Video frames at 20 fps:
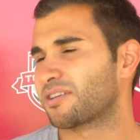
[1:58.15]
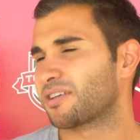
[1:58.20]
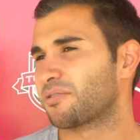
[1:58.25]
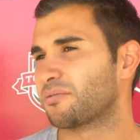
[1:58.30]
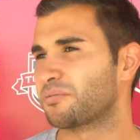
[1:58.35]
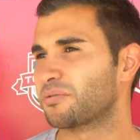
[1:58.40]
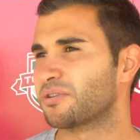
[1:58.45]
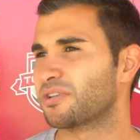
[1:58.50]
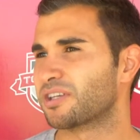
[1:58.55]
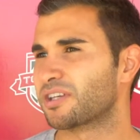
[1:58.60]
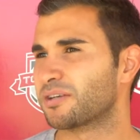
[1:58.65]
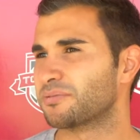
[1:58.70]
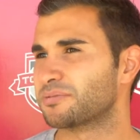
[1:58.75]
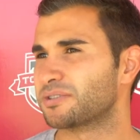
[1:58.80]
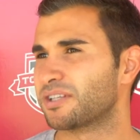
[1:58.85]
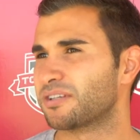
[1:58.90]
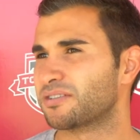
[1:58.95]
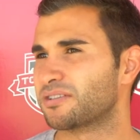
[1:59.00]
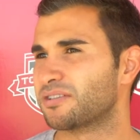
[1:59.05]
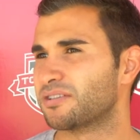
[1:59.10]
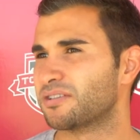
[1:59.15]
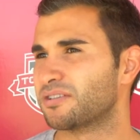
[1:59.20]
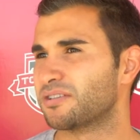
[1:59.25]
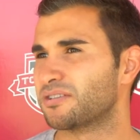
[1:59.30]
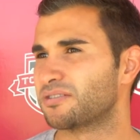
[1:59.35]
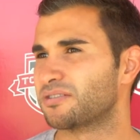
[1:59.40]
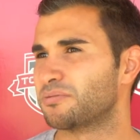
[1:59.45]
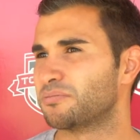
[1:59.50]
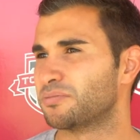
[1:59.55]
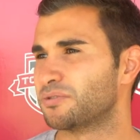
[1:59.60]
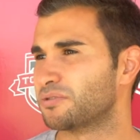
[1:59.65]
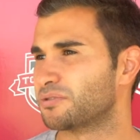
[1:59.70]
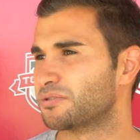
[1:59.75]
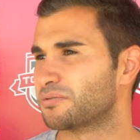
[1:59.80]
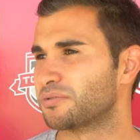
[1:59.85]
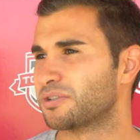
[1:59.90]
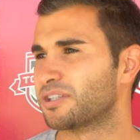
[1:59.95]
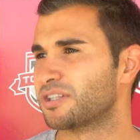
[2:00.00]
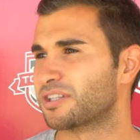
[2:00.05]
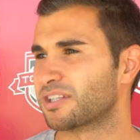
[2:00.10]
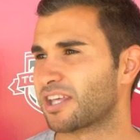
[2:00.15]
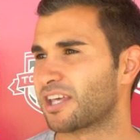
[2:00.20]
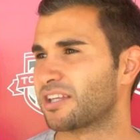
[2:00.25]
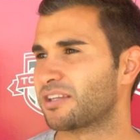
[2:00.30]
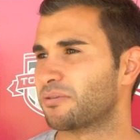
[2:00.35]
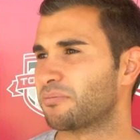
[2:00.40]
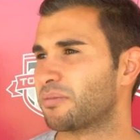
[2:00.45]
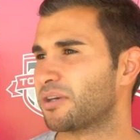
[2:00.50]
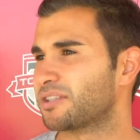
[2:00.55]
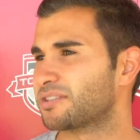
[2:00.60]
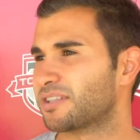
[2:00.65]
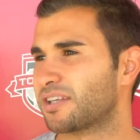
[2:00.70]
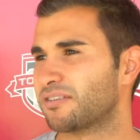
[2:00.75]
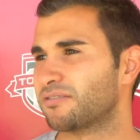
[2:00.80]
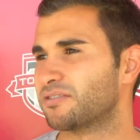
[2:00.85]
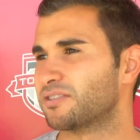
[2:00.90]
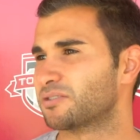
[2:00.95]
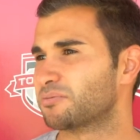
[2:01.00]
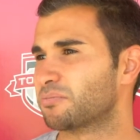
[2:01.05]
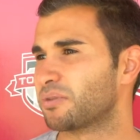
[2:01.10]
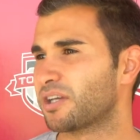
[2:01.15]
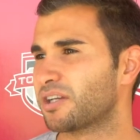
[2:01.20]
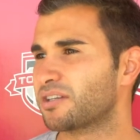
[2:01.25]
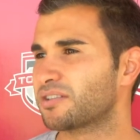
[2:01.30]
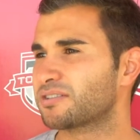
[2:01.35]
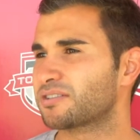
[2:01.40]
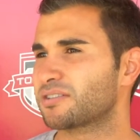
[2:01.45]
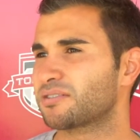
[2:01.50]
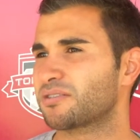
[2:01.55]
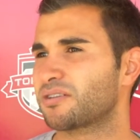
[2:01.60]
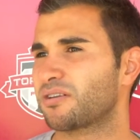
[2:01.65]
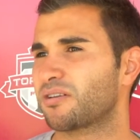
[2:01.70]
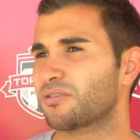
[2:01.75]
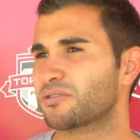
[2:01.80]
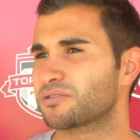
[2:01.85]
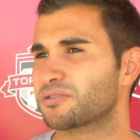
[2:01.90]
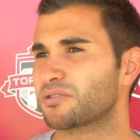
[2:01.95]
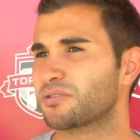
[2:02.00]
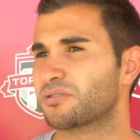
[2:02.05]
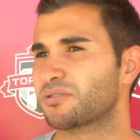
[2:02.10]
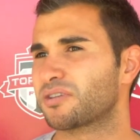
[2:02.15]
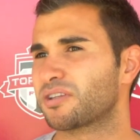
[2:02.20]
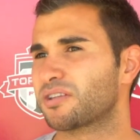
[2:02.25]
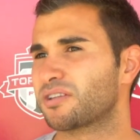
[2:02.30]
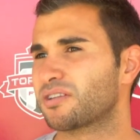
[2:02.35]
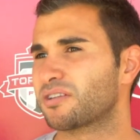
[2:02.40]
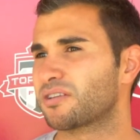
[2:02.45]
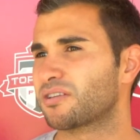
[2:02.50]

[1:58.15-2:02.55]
it really comes down to, to Bruce Arena and getting the best out of his players, and also the,